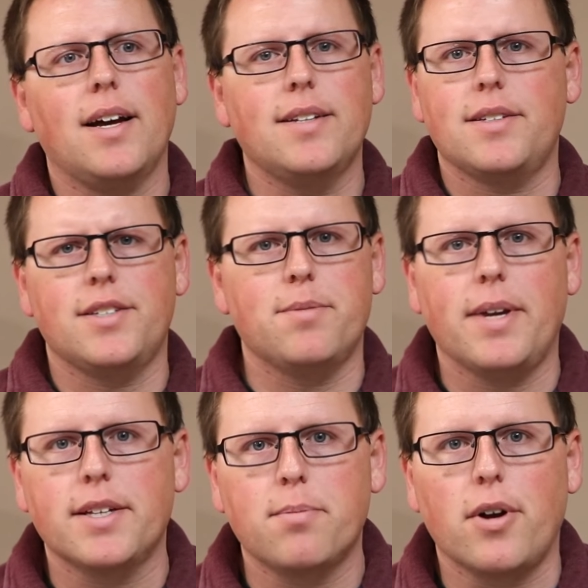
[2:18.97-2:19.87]
God doesn't just
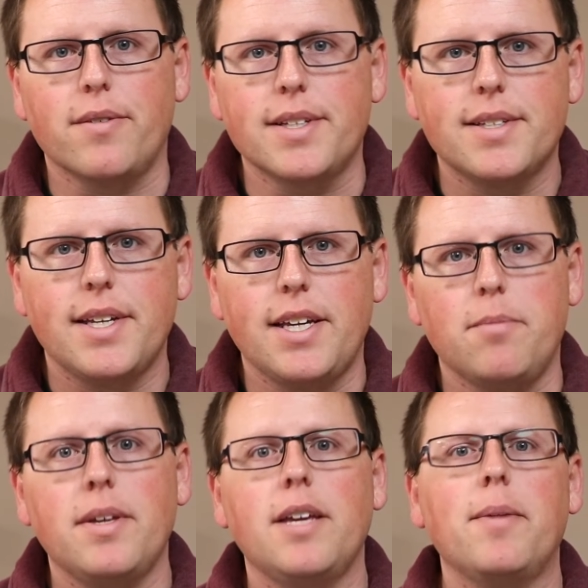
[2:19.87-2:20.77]
make us part of his
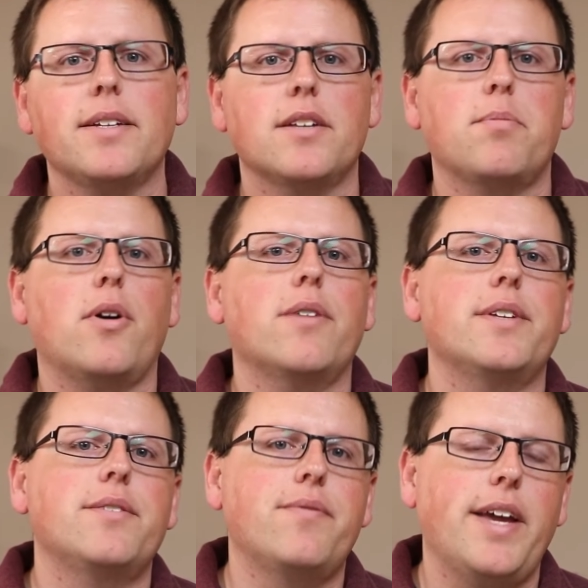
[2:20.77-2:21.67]
team, he makes us part of
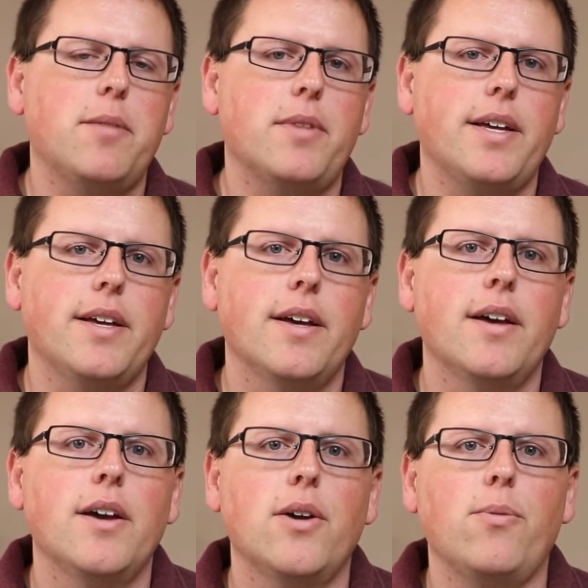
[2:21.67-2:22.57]
his family.
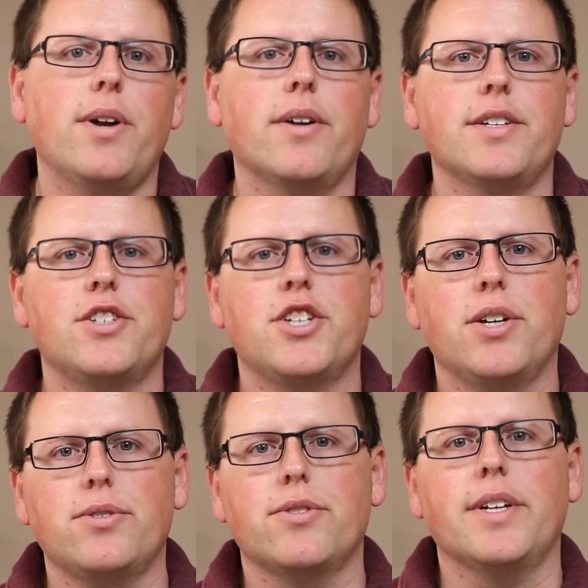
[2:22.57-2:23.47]
We are his
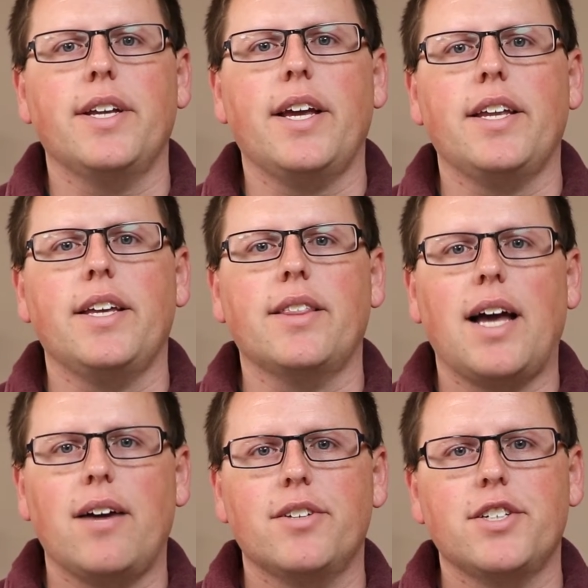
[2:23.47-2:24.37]
children, and he
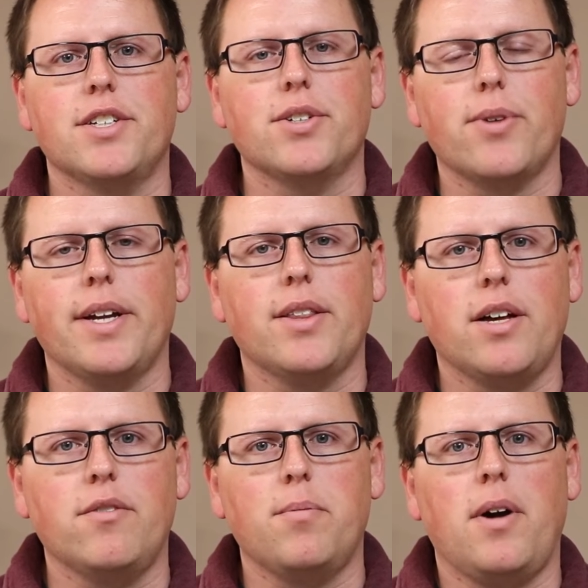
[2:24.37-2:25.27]
lavishes great
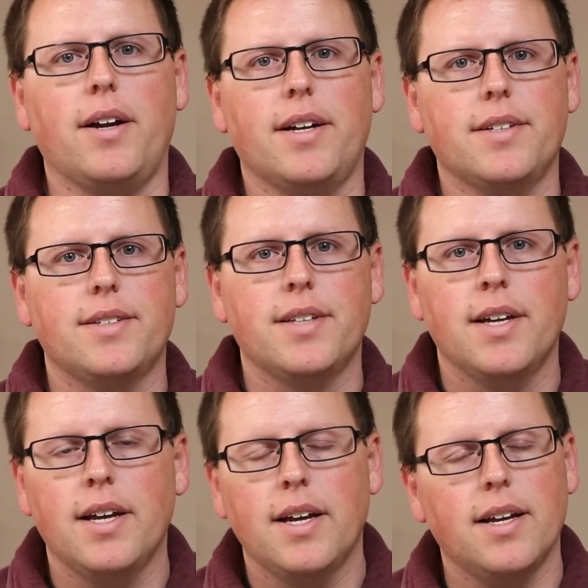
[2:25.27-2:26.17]
love upon us.
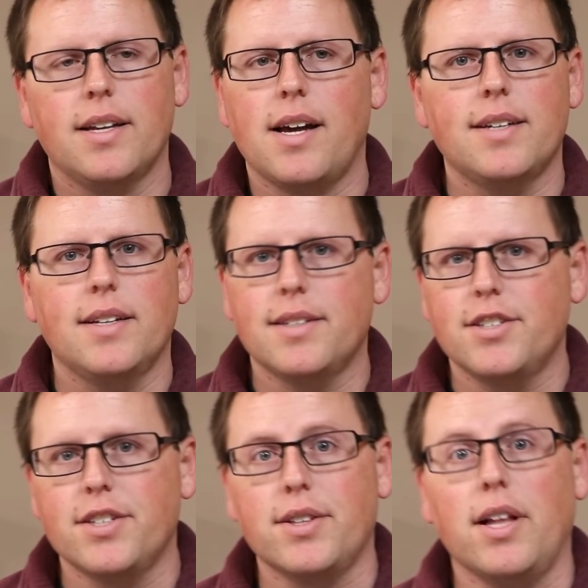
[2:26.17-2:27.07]
God doesn't
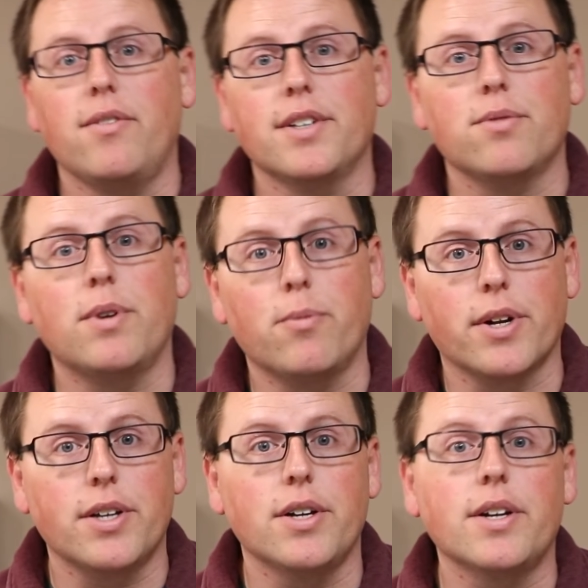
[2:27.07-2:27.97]
just love us when we're
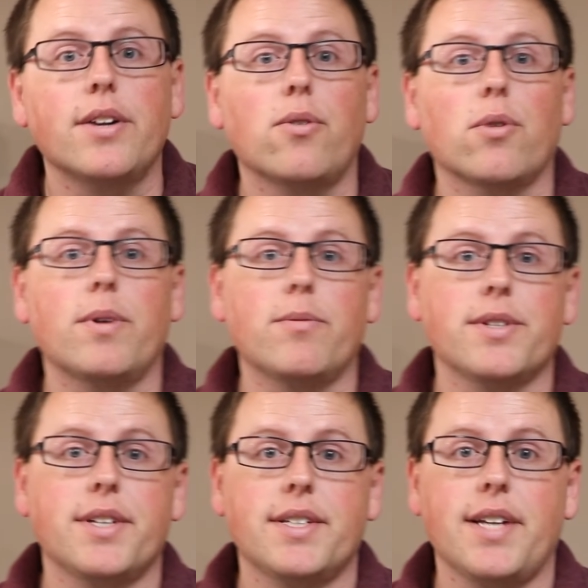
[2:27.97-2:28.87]
good or when we're
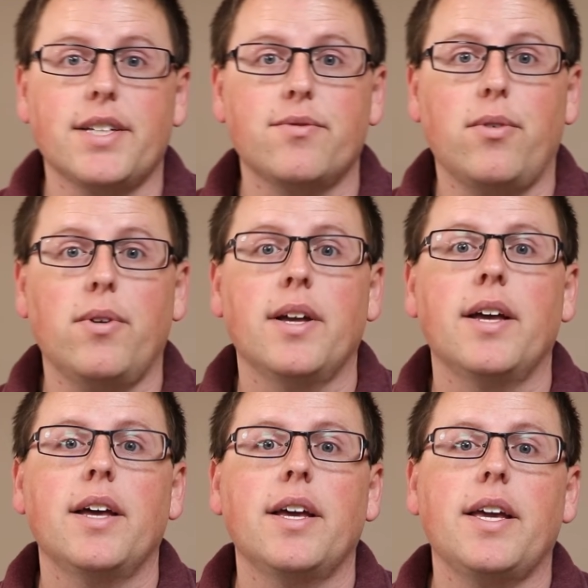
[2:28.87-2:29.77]
successful.
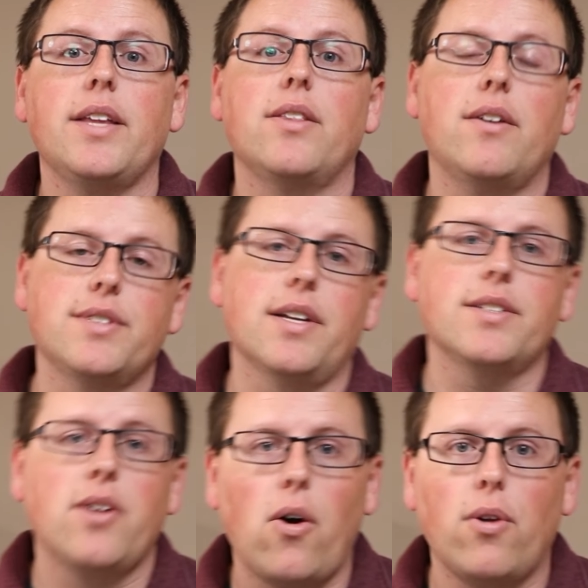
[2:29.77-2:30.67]
He loves
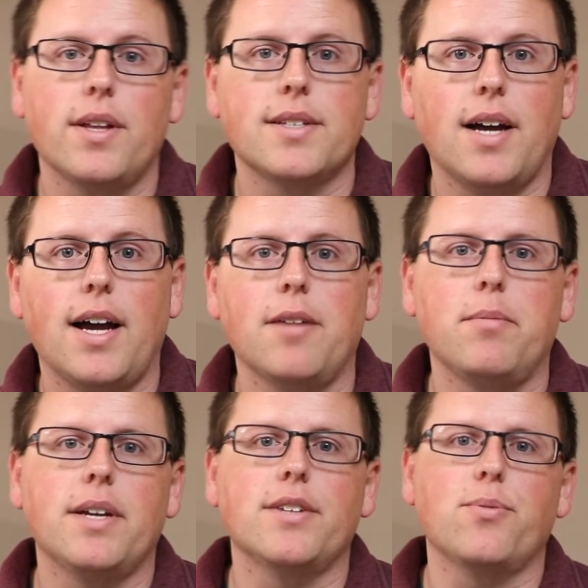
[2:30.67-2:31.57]
us all the time
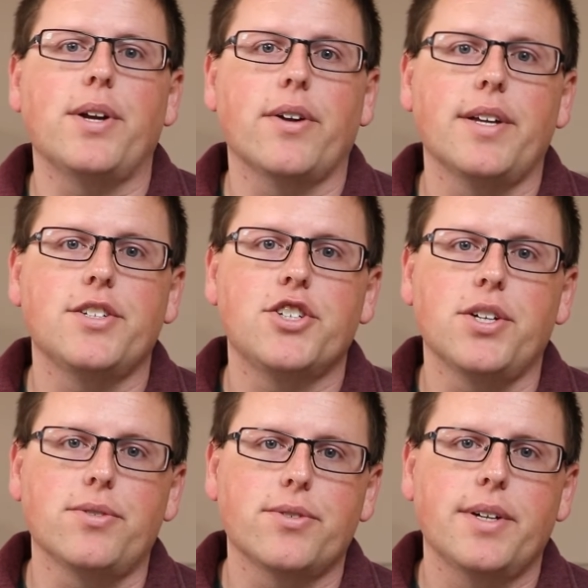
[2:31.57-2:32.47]
because we are His
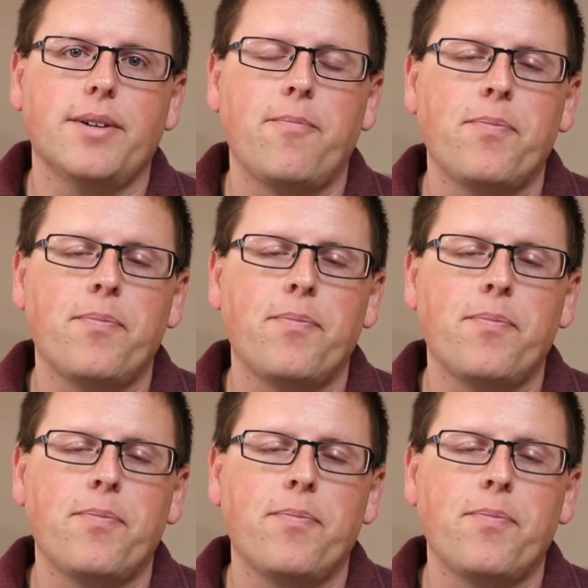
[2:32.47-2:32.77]
children.